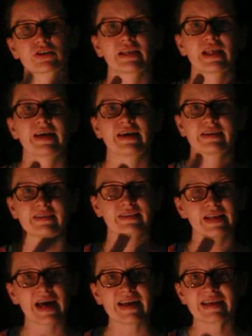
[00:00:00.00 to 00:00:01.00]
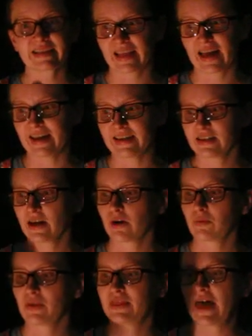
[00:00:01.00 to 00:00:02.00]
to like light
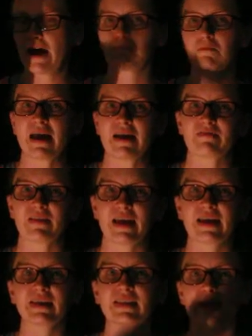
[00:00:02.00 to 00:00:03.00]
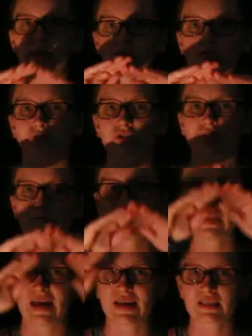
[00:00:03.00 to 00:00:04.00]
with that wavelength and also
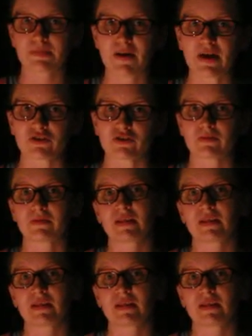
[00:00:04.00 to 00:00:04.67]
with that spectrum